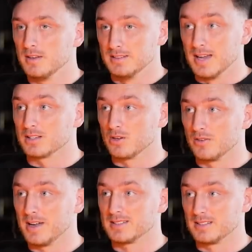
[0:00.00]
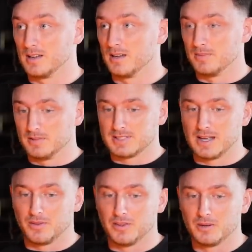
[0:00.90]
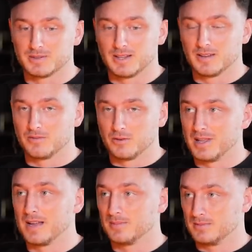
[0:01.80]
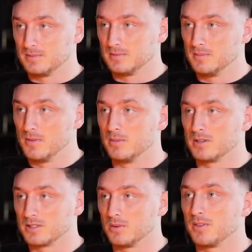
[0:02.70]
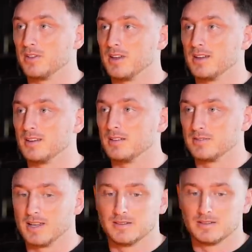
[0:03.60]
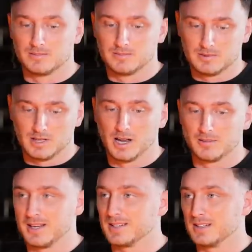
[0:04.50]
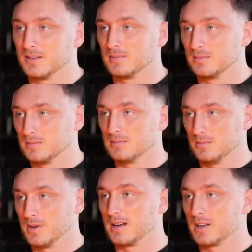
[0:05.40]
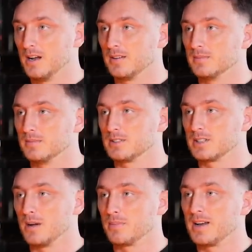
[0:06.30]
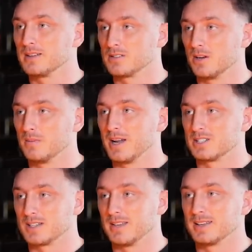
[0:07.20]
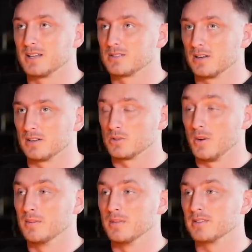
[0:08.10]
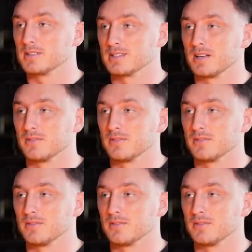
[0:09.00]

Yeah, so I'd have had to sell 30%. Then from that moment I sold the 30, then the time kicks in where I can't start a brand. So I managed to get that down to like 12 months. Why,